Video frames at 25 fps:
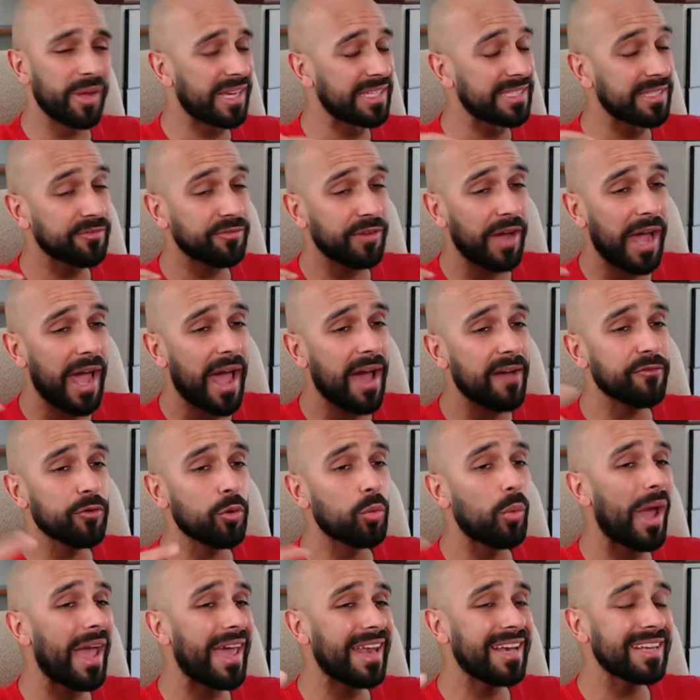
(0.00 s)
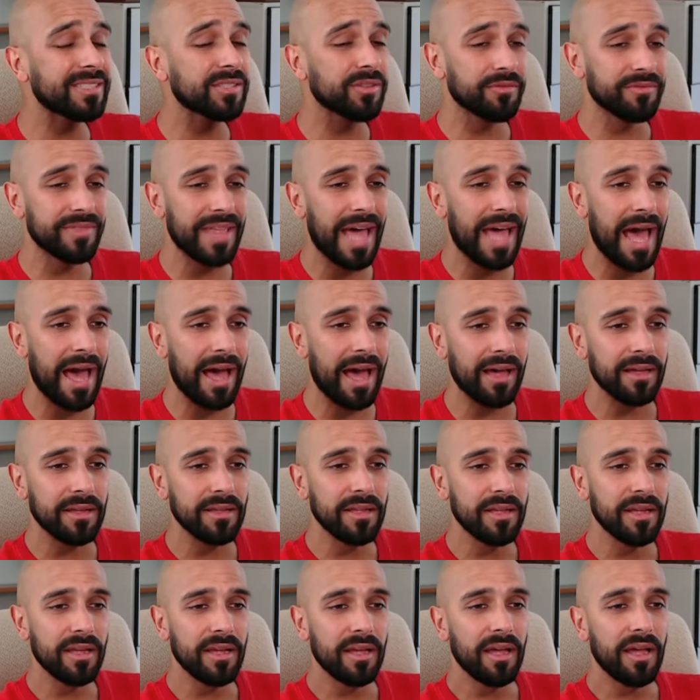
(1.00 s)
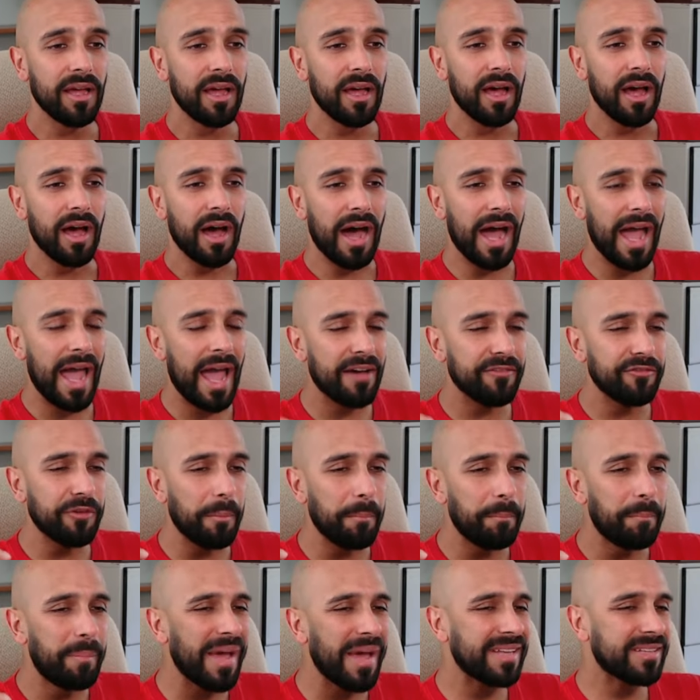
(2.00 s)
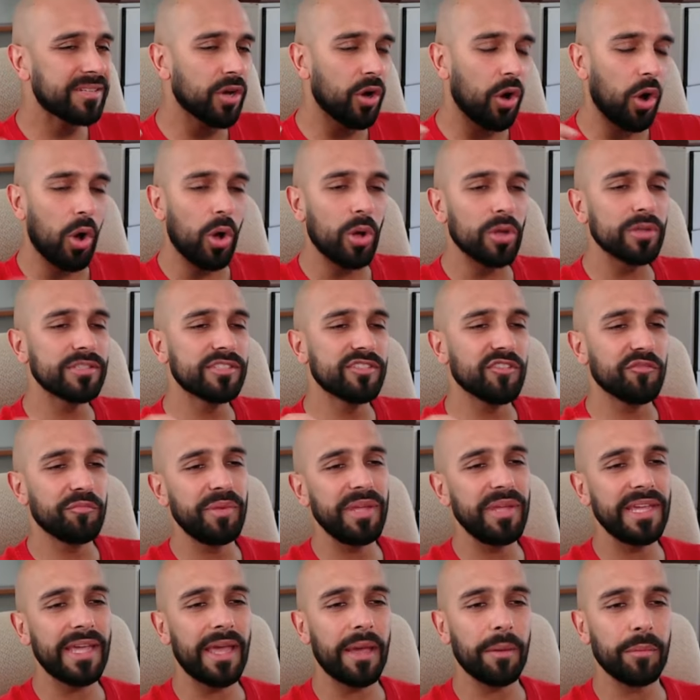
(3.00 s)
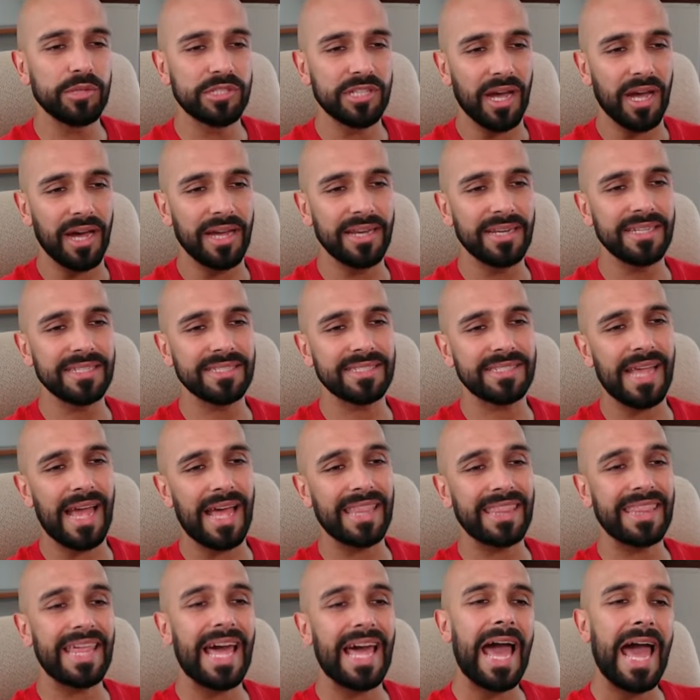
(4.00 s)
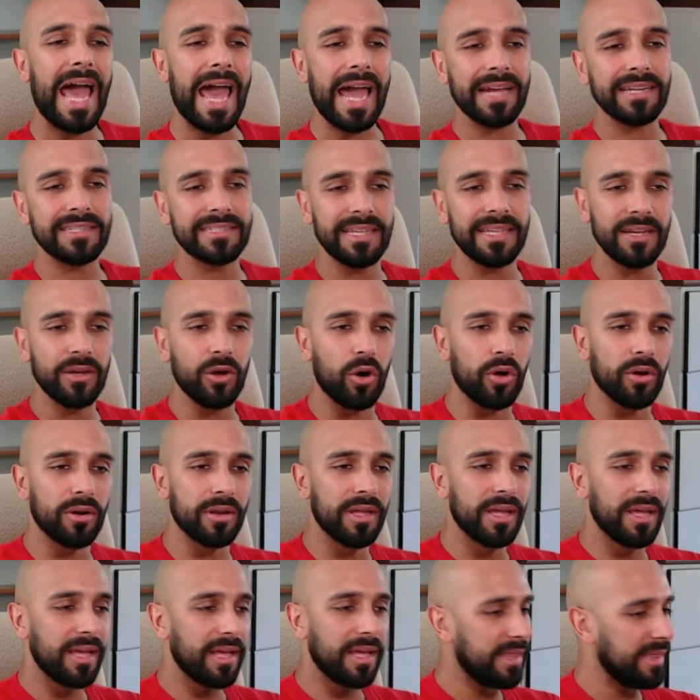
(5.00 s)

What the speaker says: if I have awareness of that, I have a better odds of being able to understand that acting on